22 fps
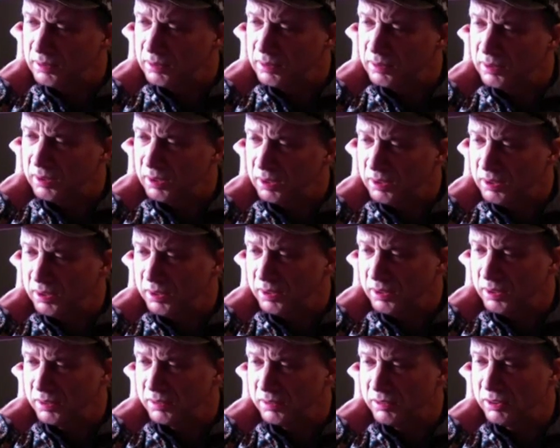I think
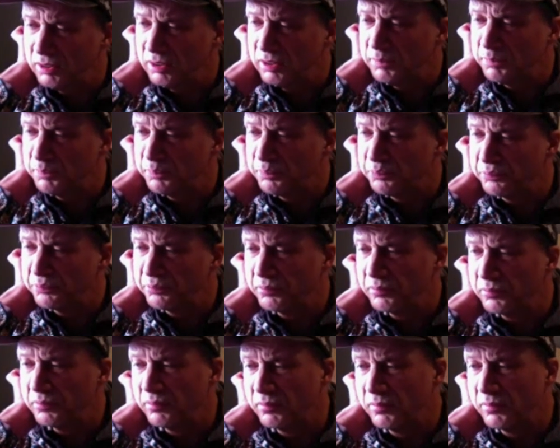it's
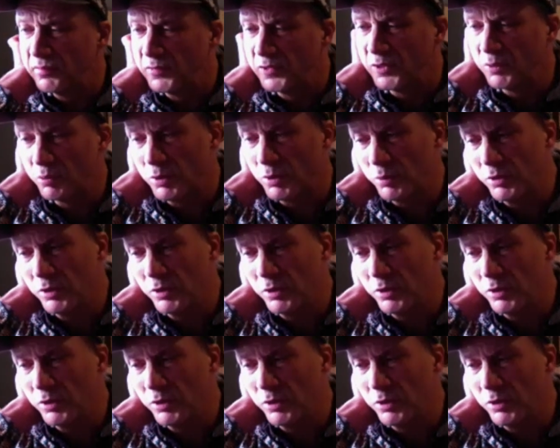probably